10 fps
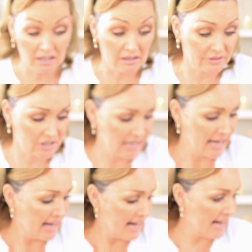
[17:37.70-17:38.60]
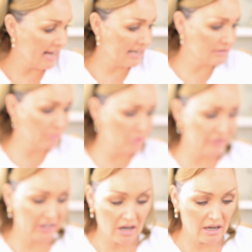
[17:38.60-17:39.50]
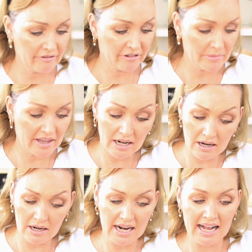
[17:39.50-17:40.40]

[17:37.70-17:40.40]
I love it. And moving on from there,